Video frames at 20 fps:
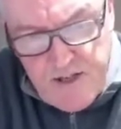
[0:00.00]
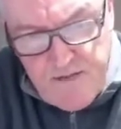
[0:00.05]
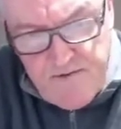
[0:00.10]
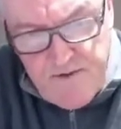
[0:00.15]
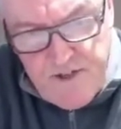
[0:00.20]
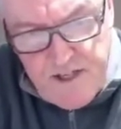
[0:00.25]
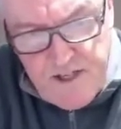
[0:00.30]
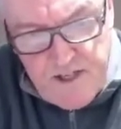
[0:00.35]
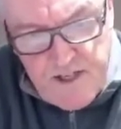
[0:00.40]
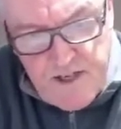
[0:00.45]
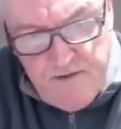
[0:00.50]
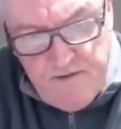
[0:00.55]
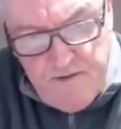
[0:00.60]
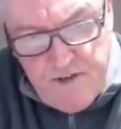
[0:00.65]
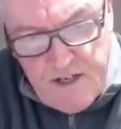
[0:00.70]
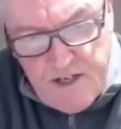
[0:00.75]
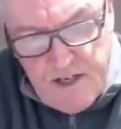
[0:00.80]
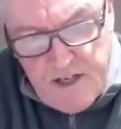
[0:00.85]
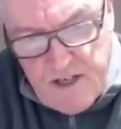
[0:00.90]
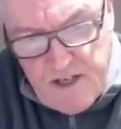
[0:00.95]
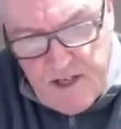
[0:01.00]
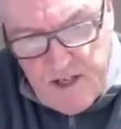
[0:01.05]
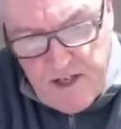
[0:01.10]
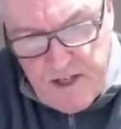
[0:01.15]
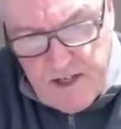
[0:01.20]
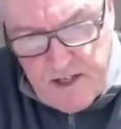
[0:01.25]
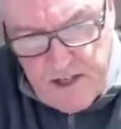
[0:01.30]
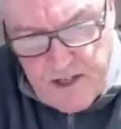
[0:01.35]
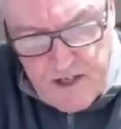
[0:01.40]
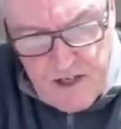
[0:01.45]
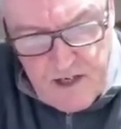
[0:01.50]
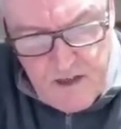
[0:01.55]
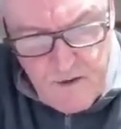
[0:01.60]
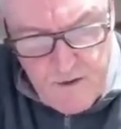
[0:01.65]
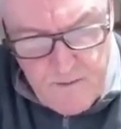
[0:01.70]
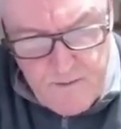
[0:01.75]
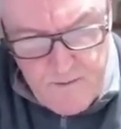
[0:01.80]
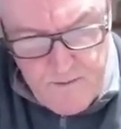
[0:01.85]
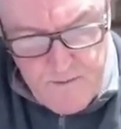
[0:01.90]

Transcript: of this condition. So